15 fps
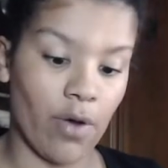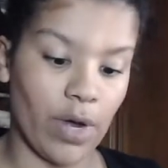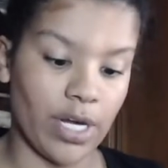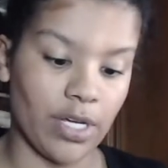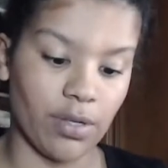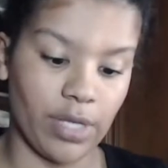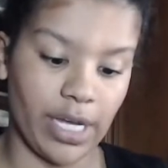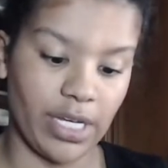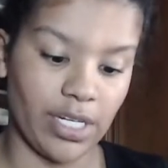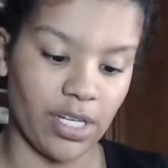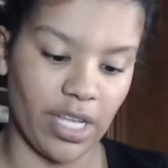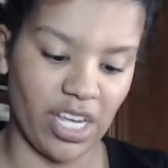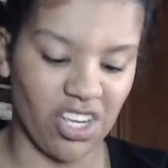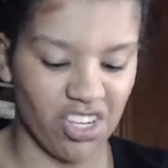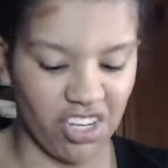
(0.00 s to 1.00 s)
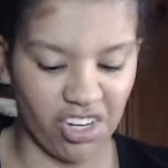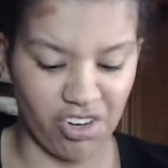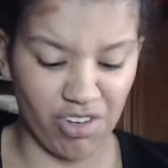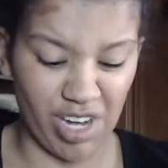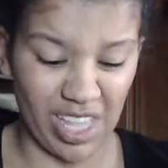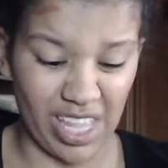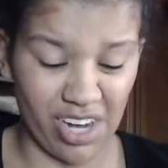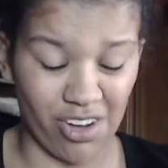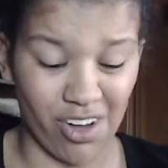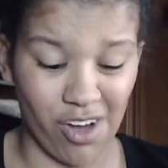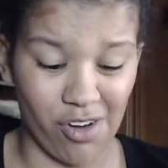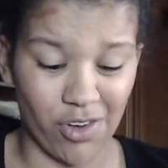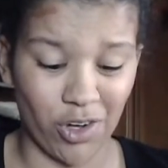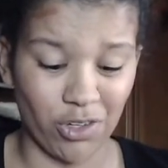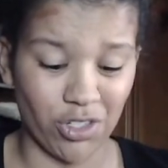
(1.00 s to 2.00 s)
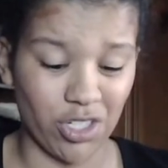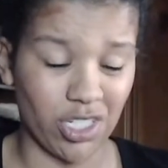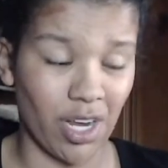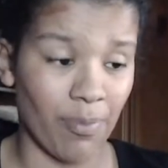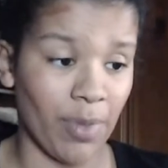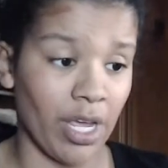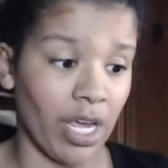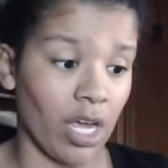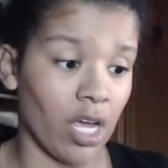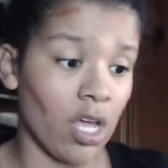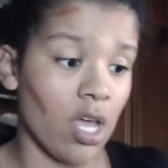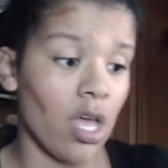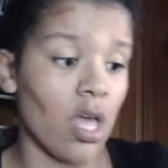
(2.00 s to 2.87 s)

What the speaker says: I don't like to cook or anything or go grocery shopping.